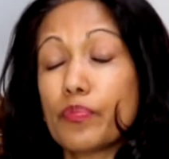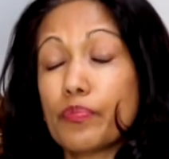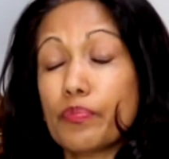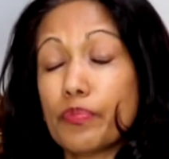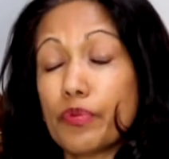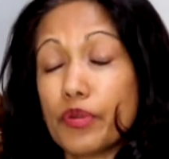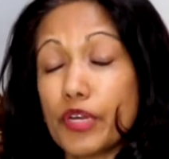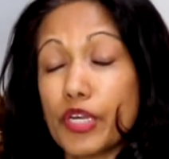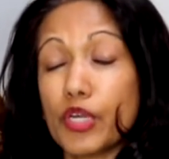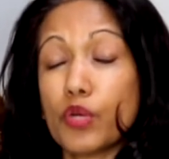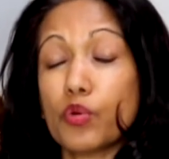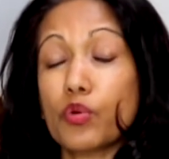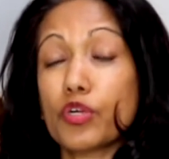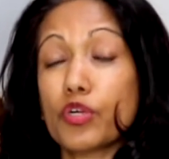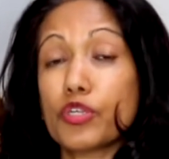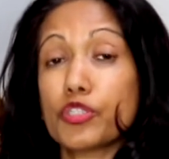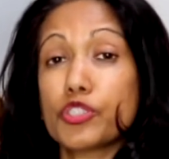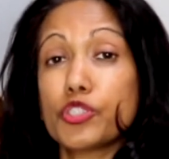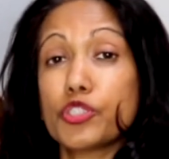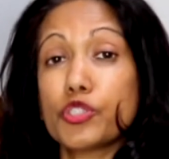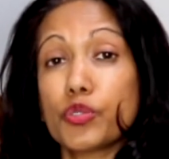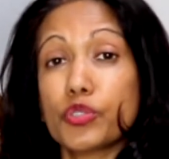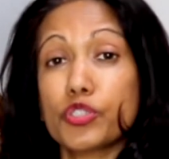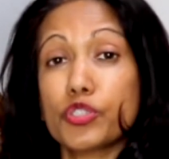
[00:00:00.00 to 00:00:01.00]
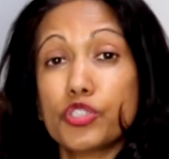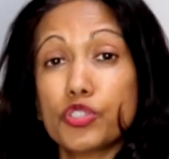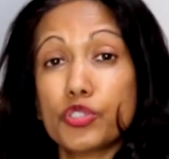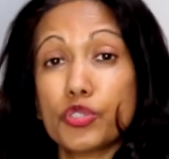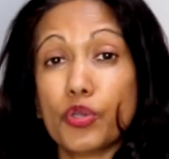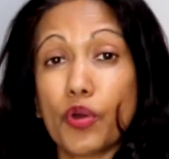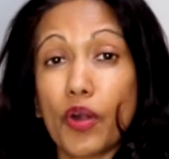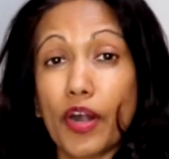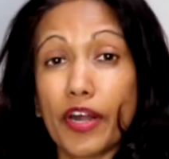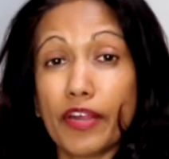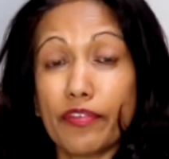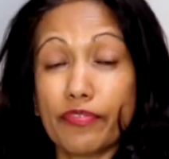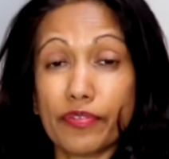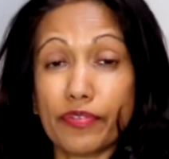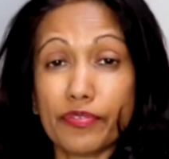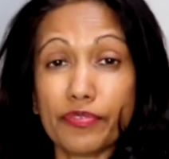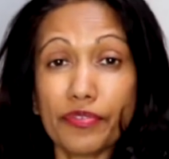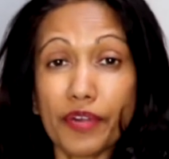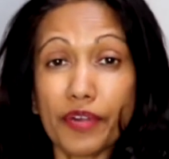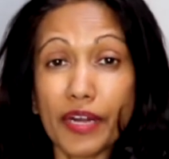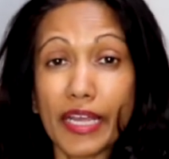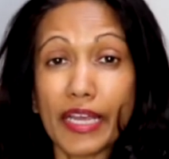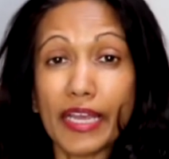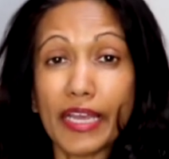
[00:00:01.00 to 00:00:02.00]
prequel short story for
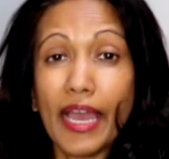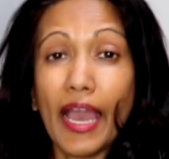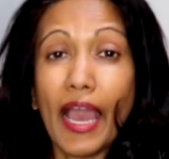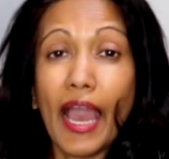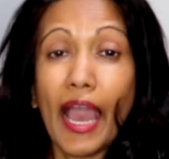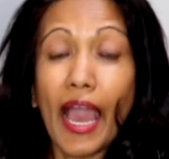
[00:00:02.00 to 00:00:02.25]
free,